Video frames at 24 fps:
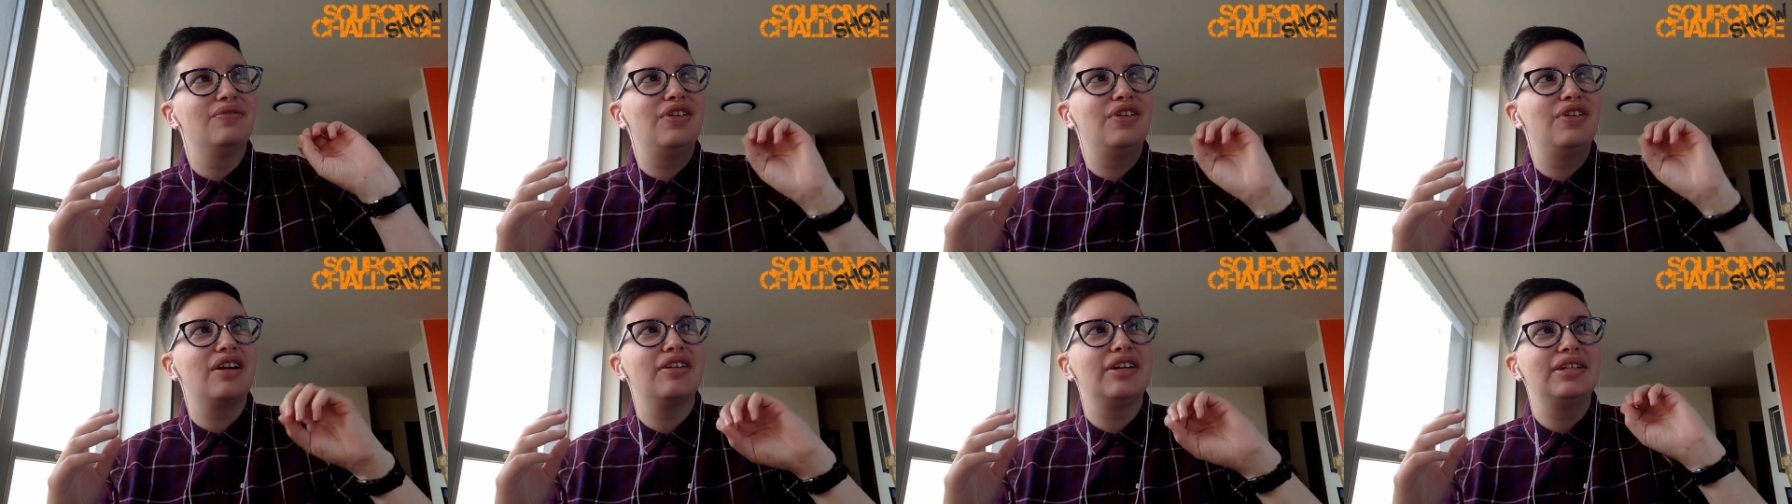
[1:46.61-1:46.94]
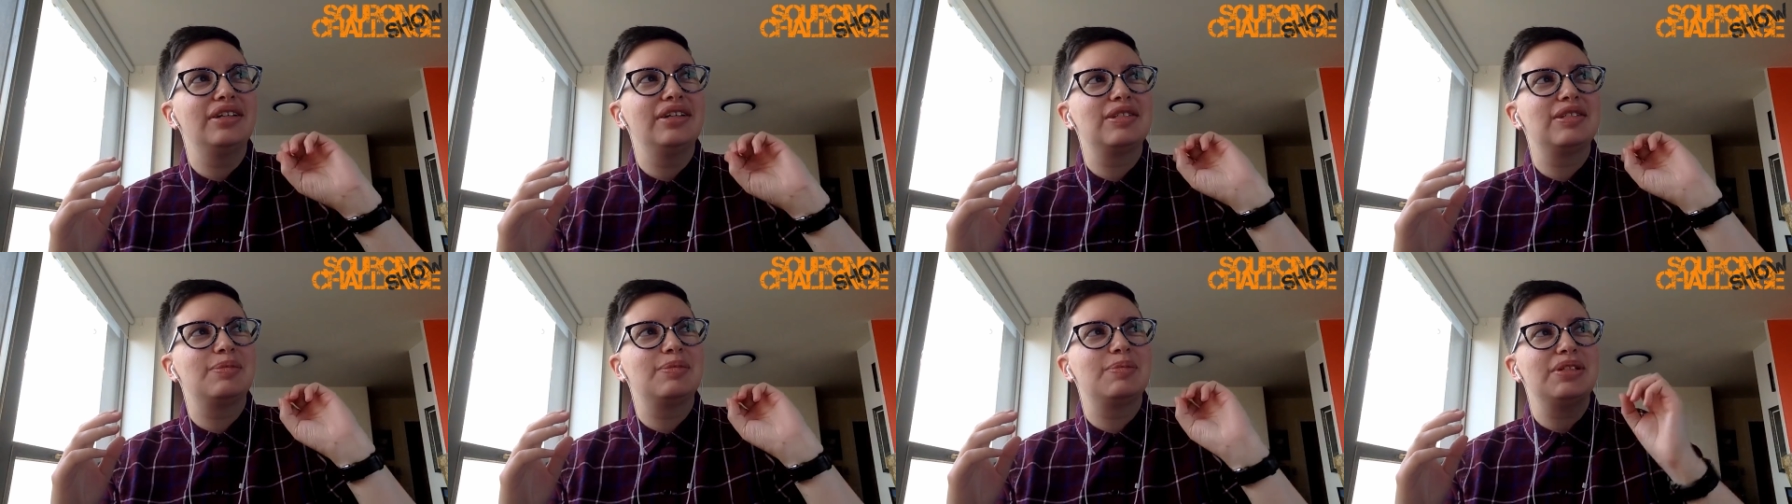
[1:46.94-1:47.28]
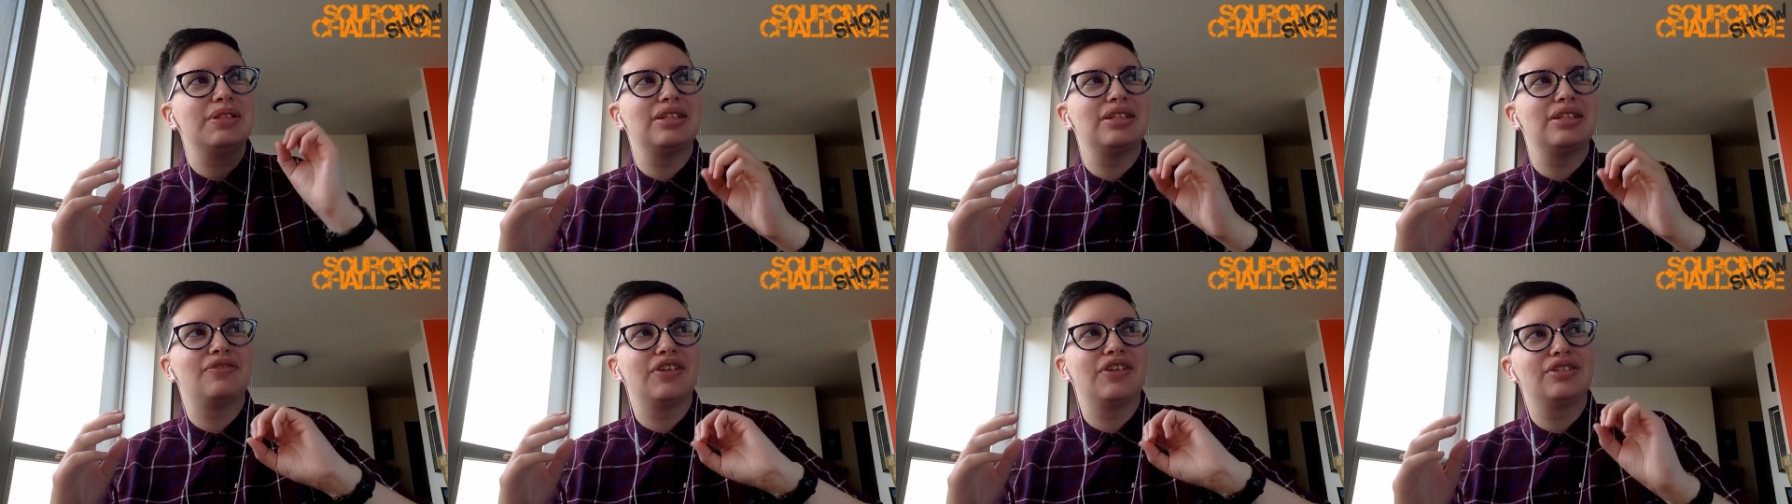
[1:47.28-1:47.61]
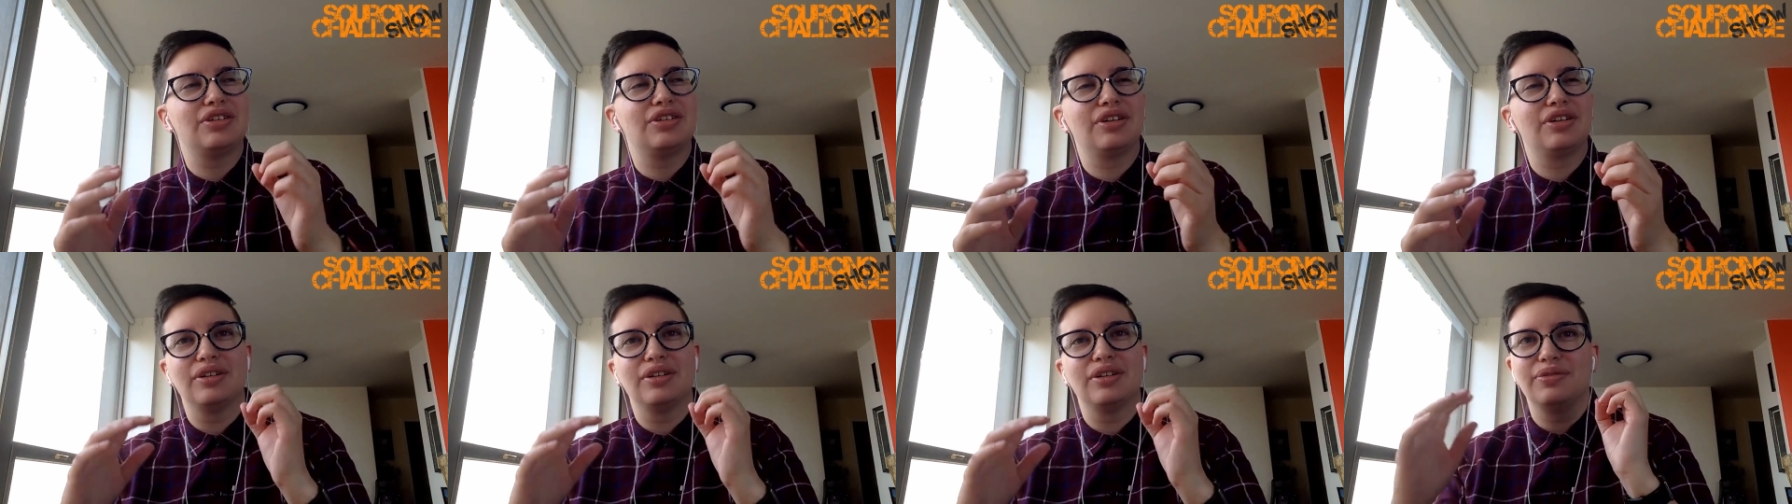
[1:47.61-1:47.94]
very
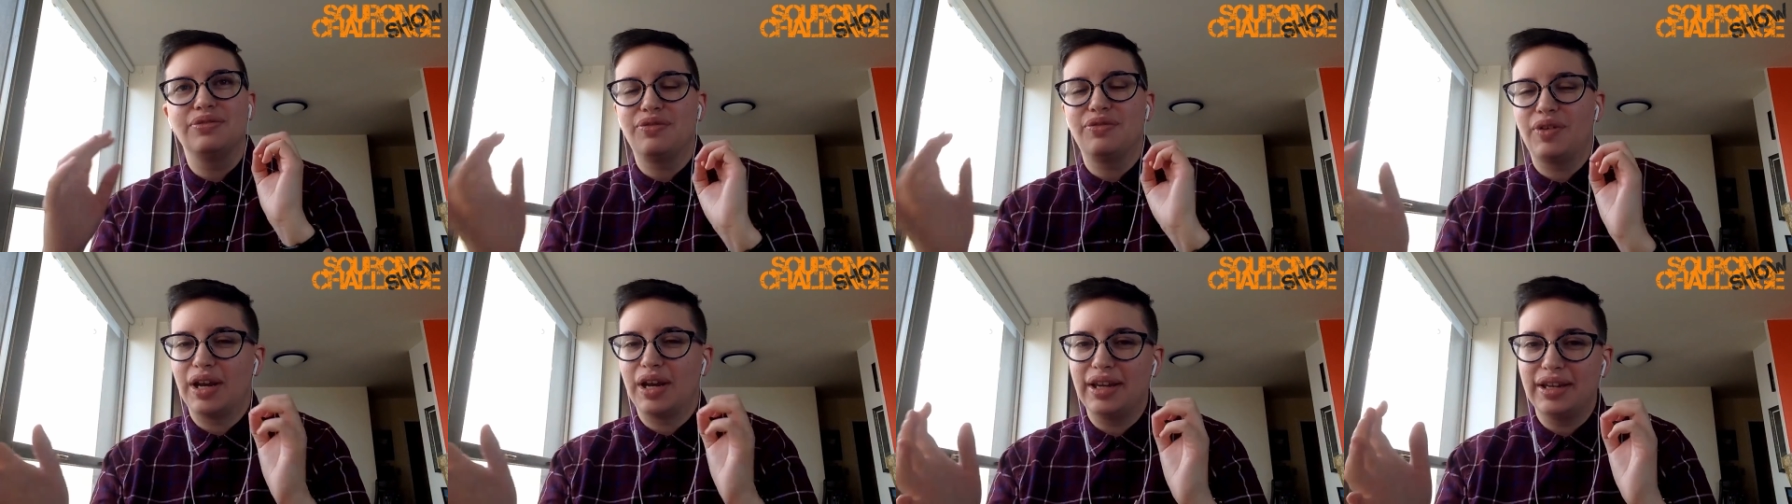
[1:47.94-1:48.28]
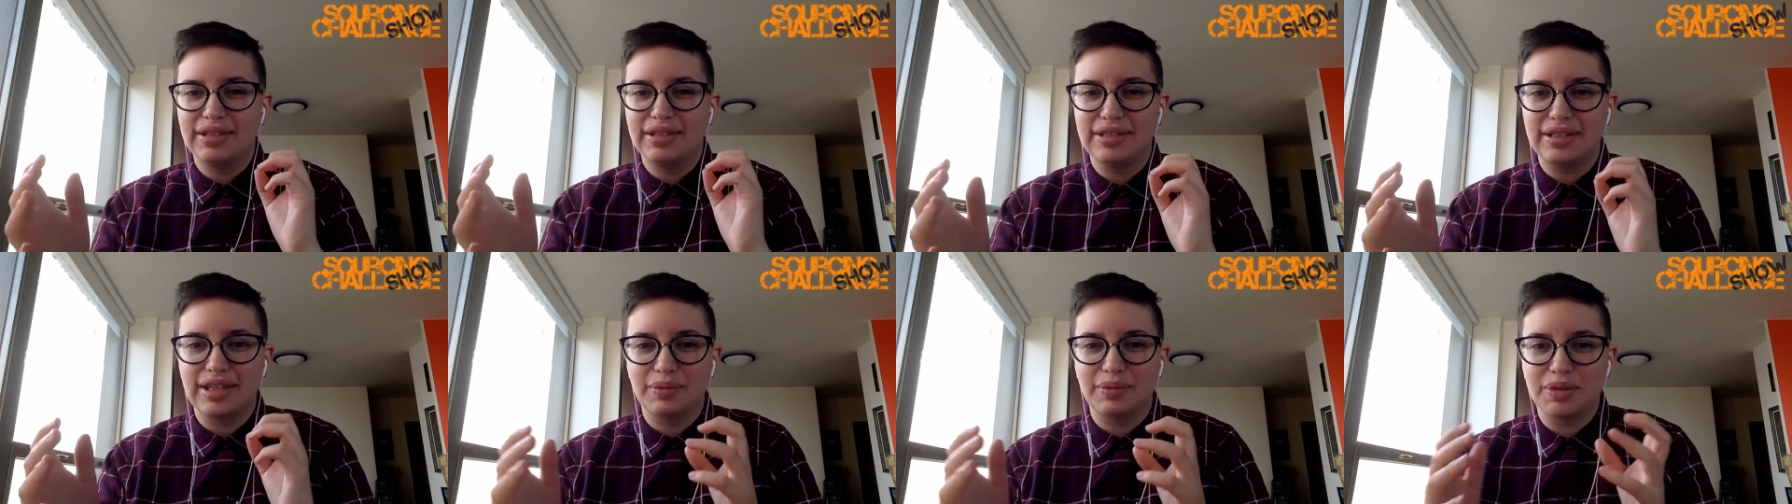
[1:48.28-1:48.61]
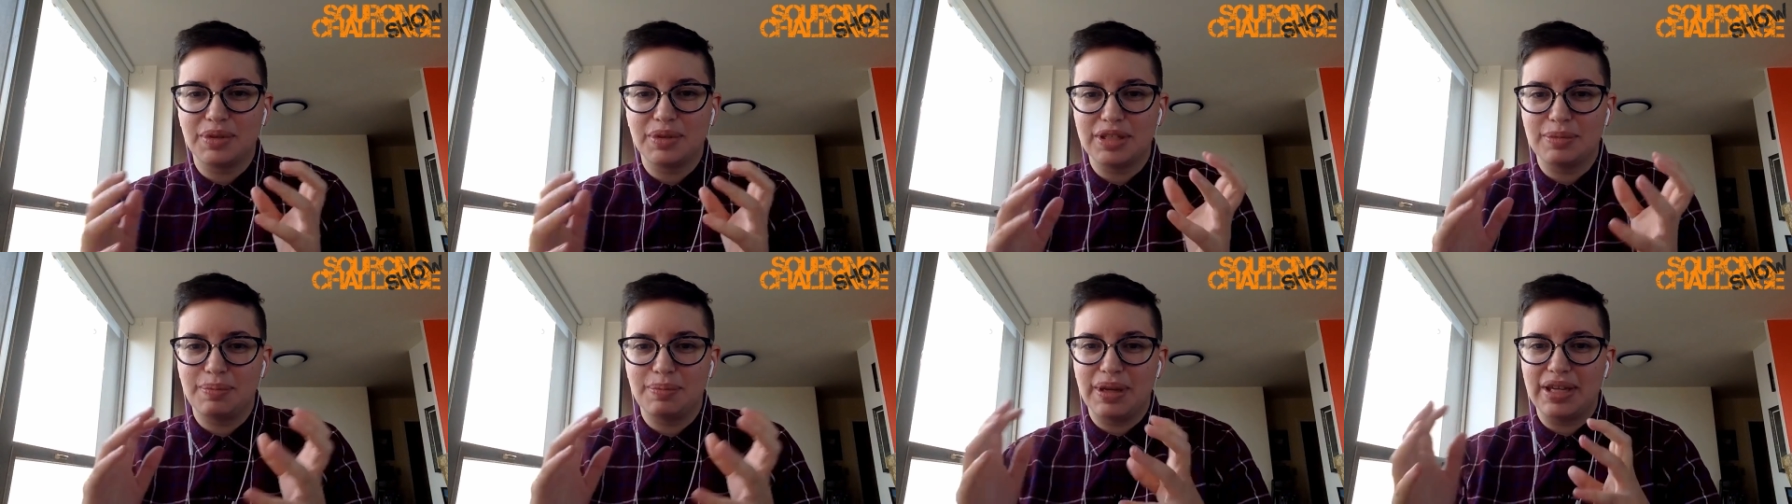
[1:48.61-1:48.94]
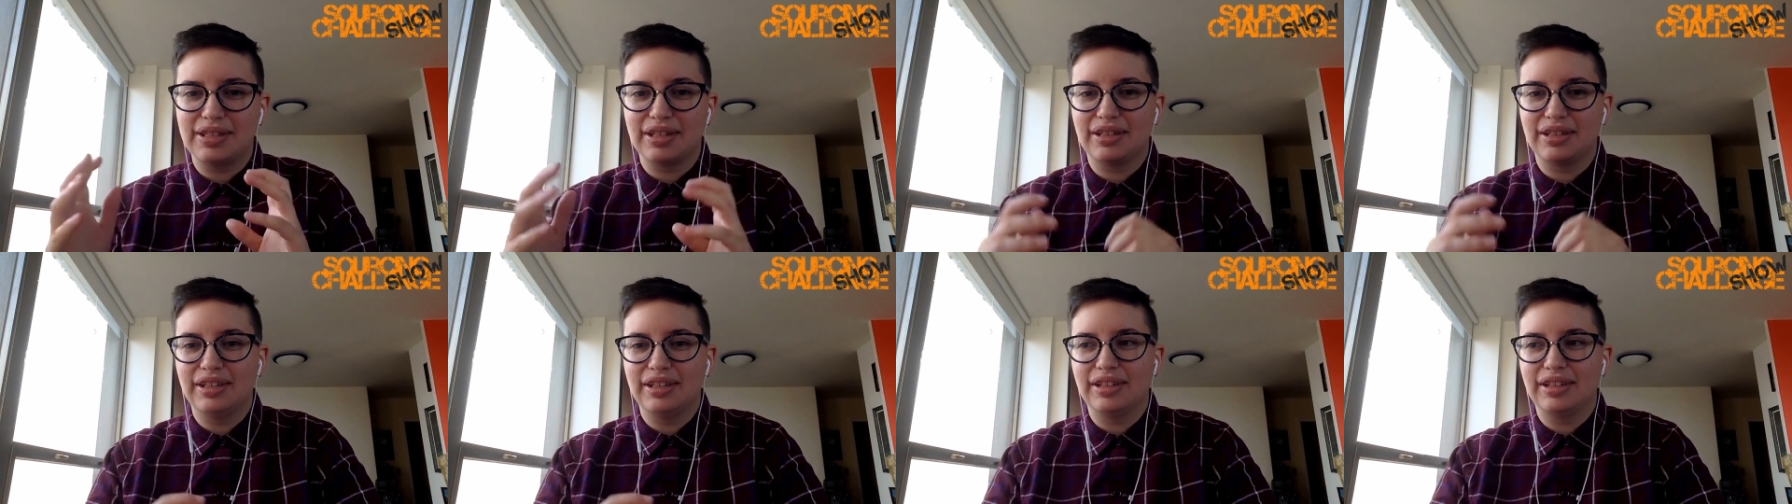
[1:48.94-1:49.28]
specific turn of phrase that was
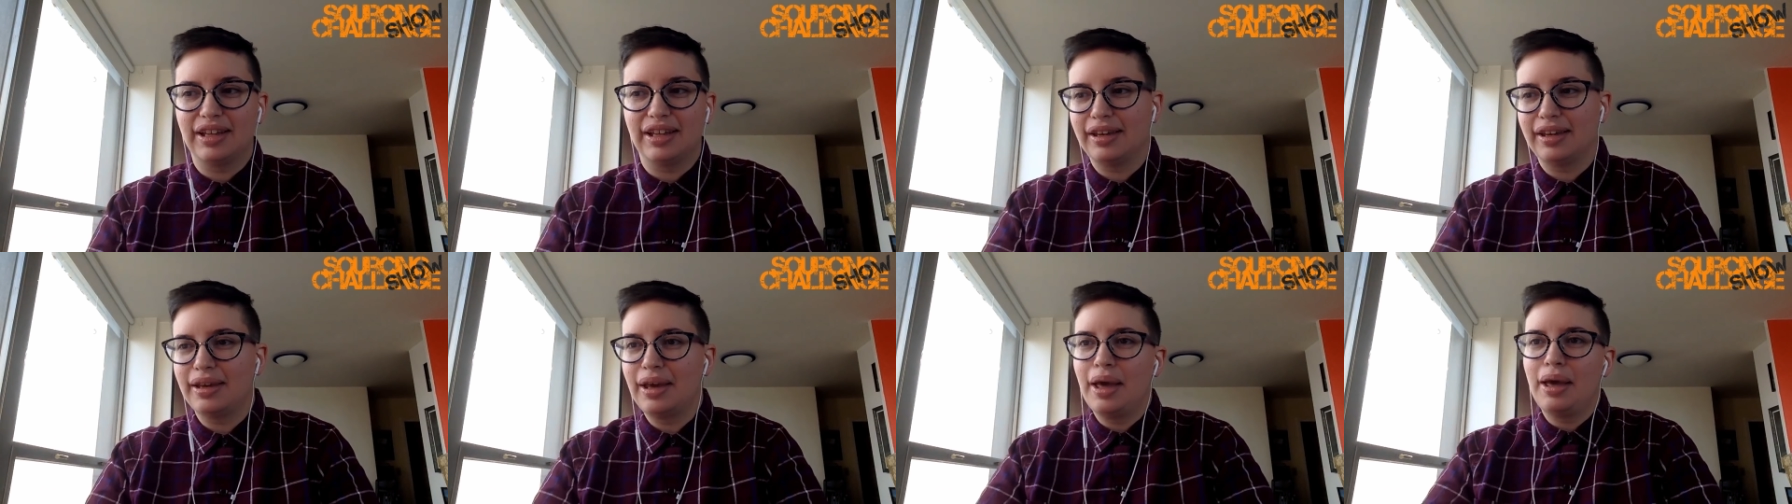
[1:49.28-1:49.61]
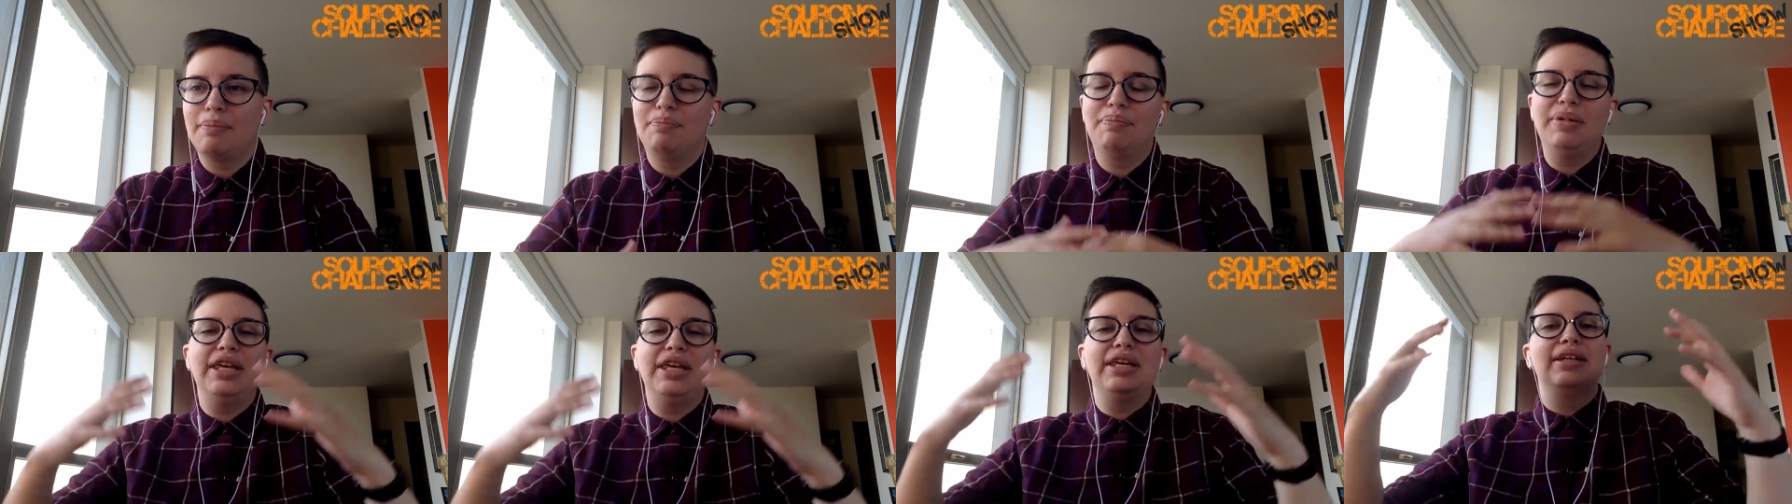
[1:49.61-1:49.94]
basically like,